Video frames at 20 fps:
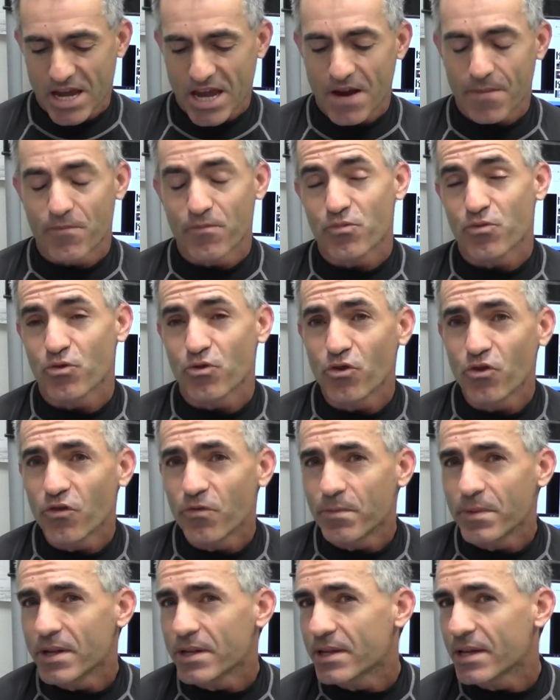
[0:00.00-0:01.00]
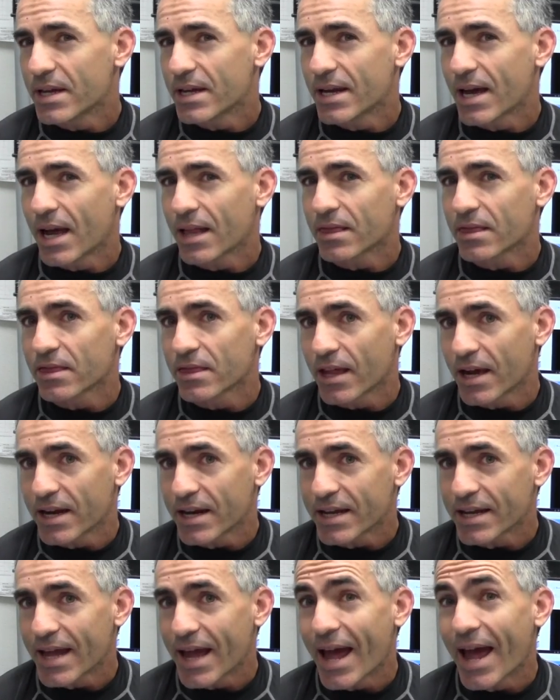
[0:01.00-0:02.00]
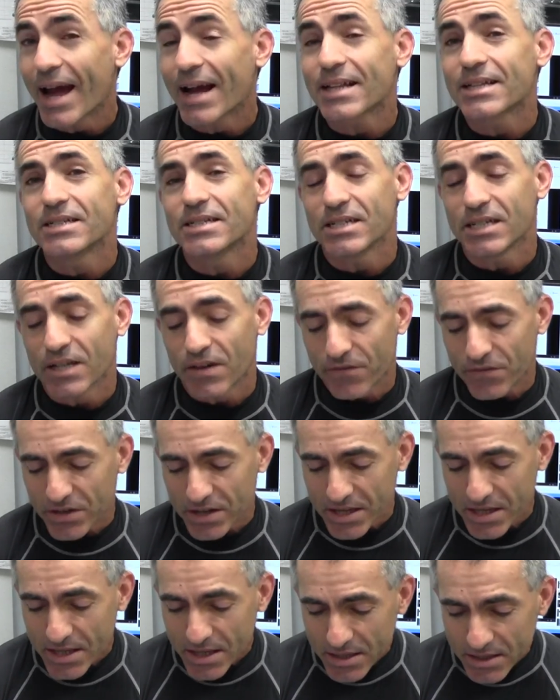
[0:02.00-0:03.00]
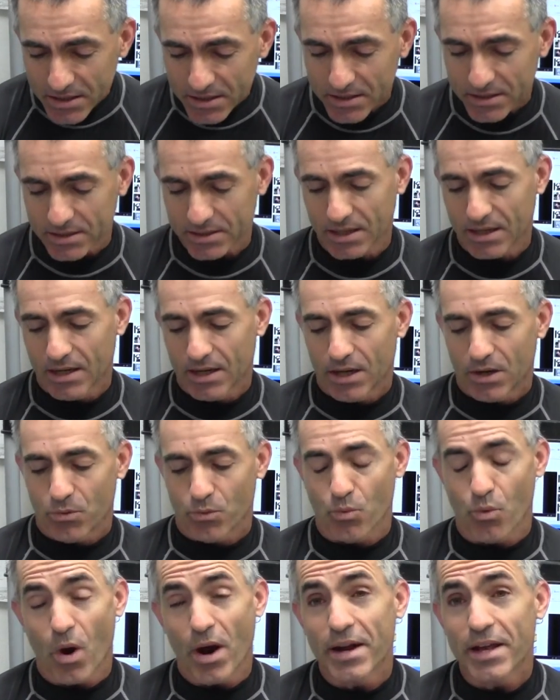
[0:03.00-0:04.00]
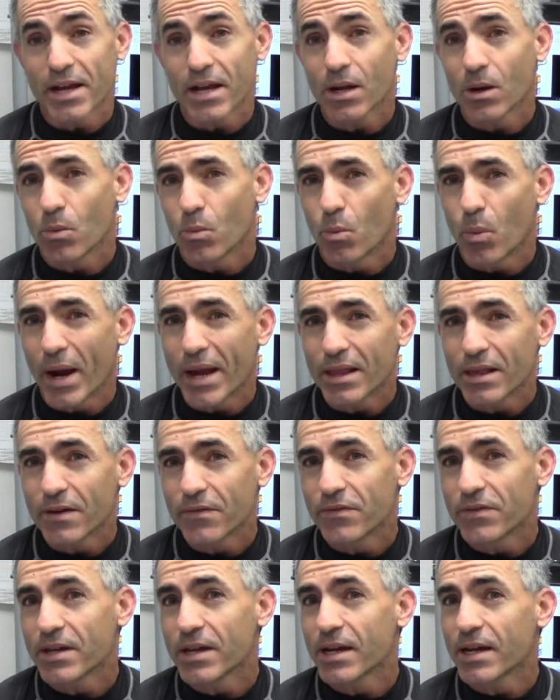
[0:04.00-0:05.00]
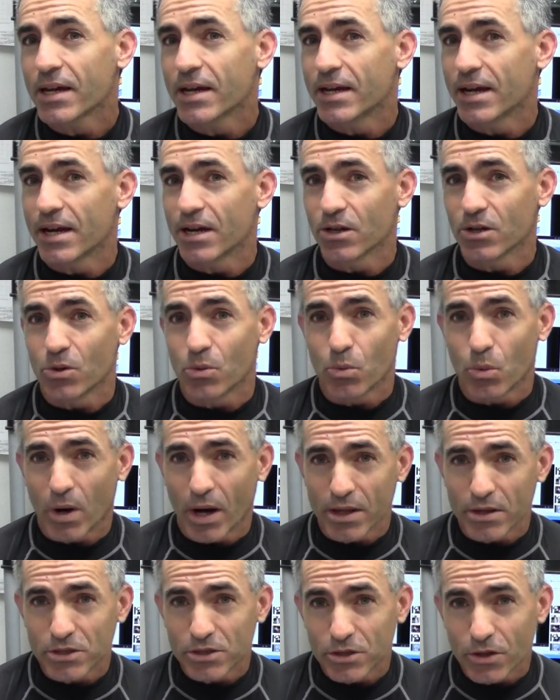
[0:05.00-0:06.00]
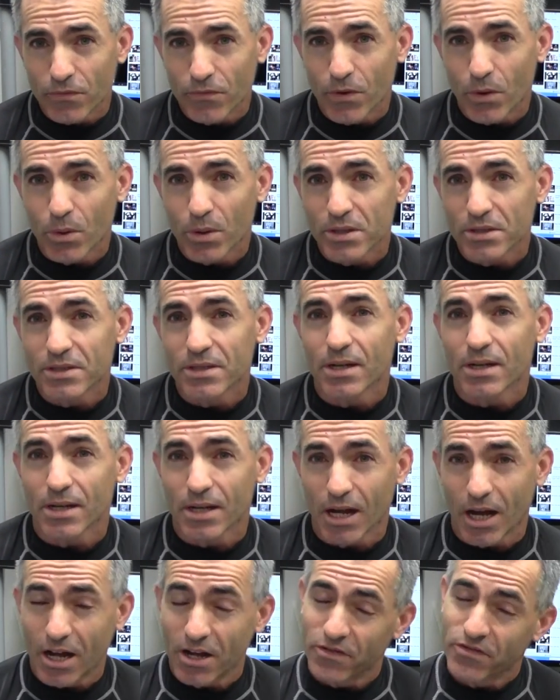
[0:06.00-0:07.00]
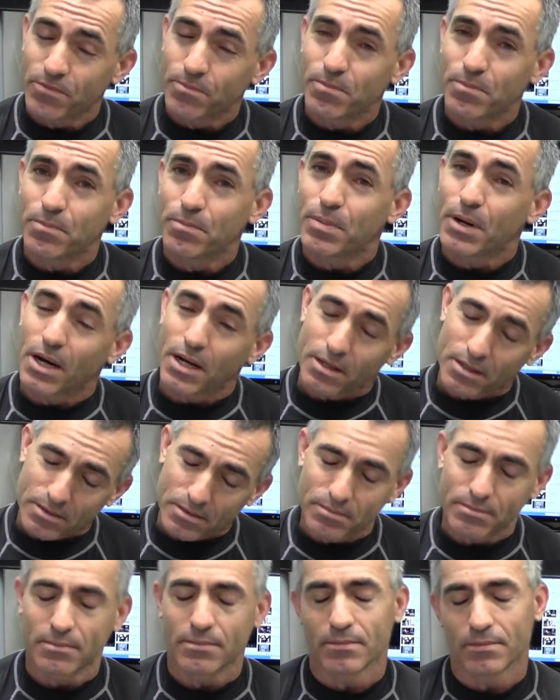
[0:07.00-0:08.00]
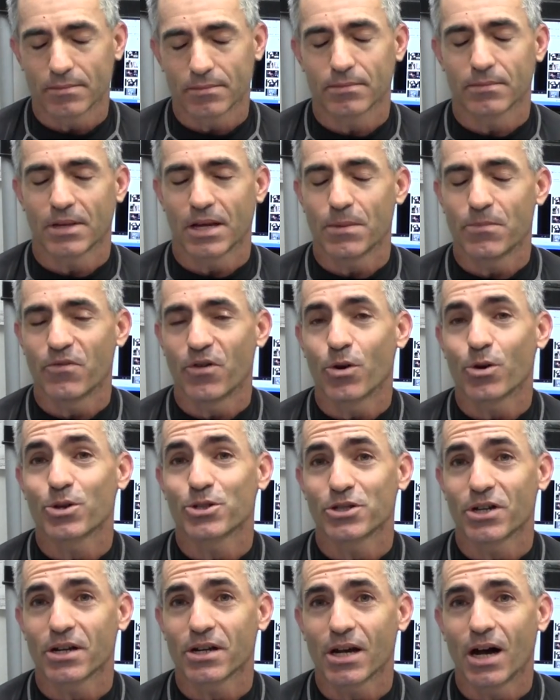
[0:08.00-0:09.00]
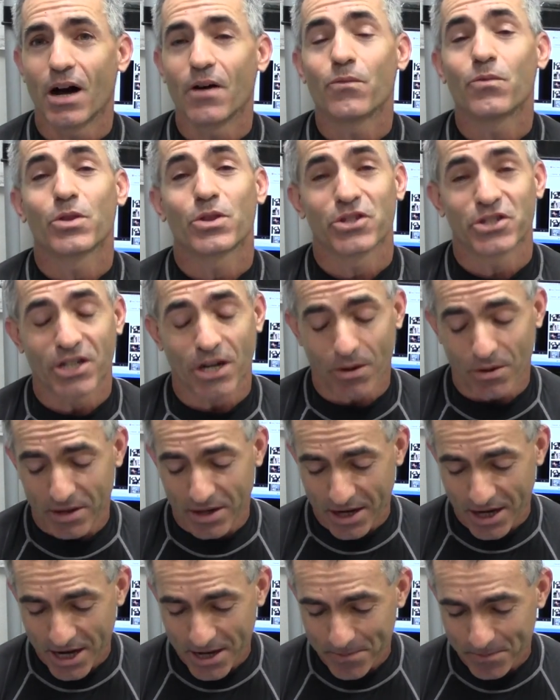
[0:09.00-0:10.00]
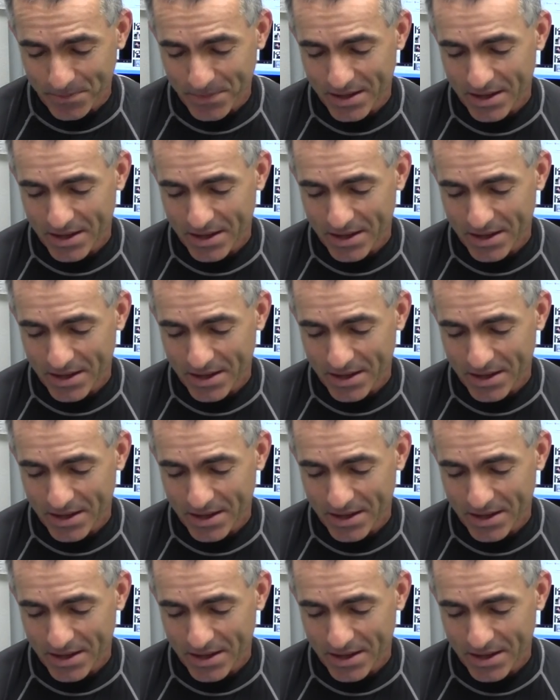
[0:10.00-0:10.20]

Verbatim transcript: Improvement in athletic activities, running, weightlifting, and I don't know why they're so focused on golf, but they focus on golf with SerinAID.